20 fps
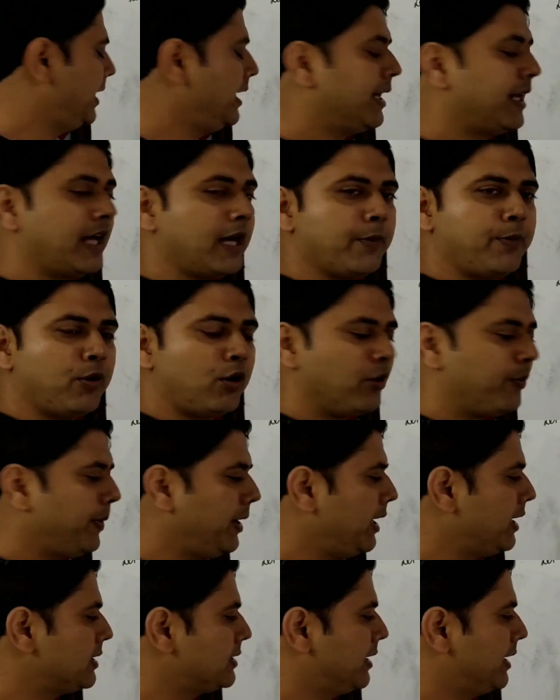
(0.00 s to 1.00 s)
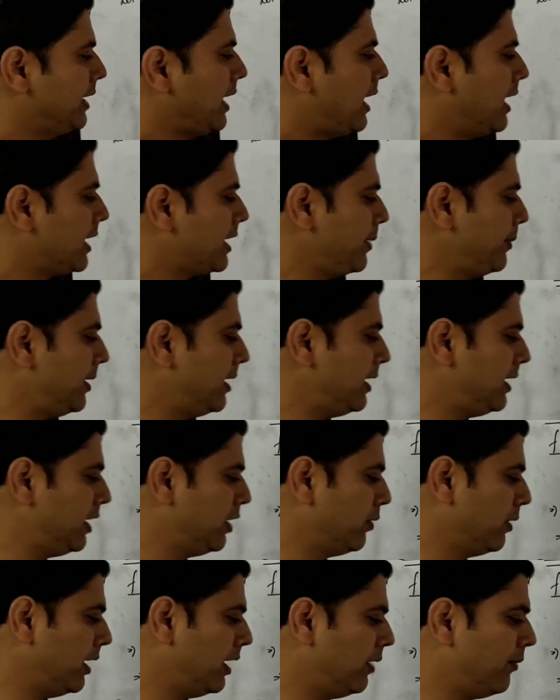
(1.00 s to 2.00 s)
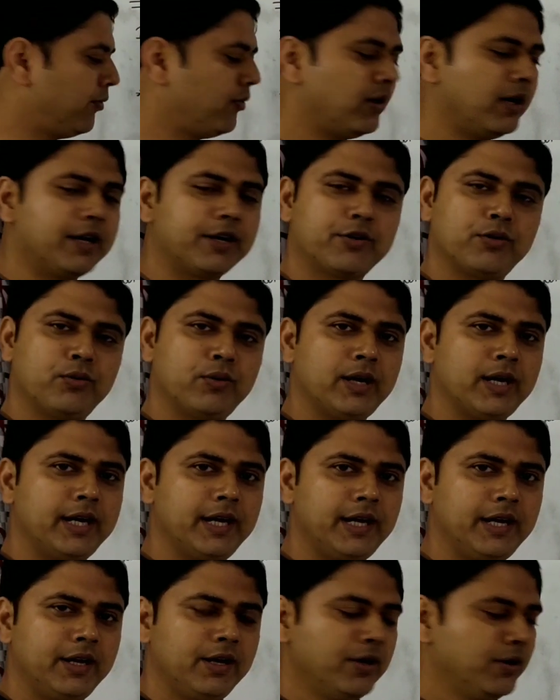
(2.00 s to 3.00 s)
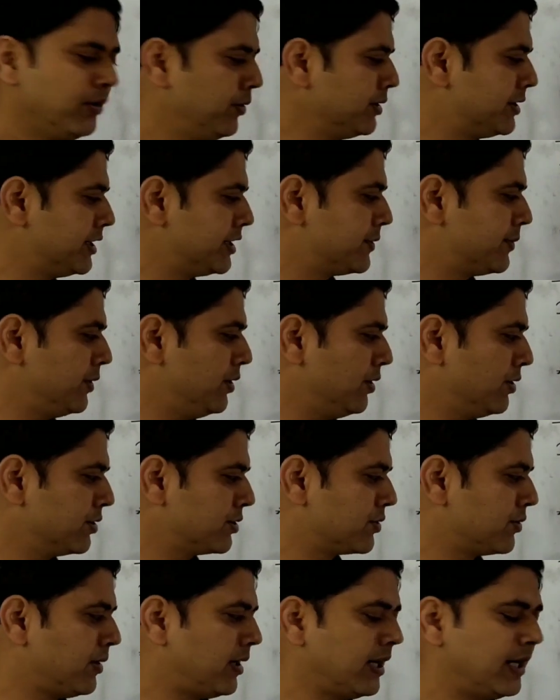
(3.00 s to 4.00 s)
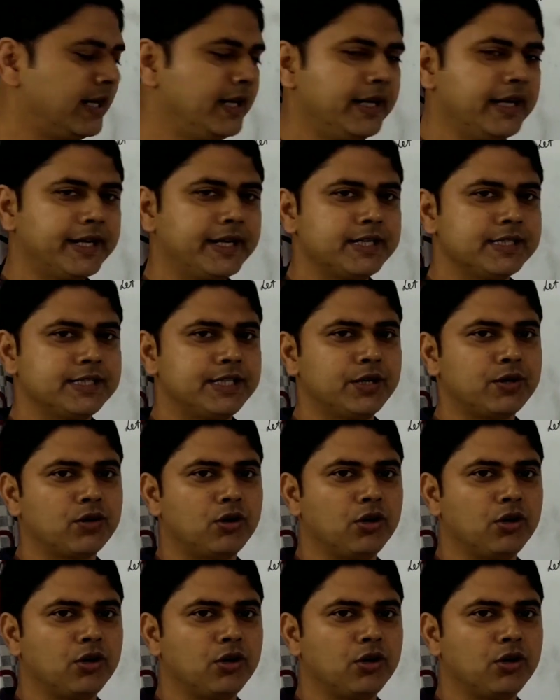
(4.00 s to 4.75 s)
in f of x, ultimately you have what? Y, which is belongs to R, that is the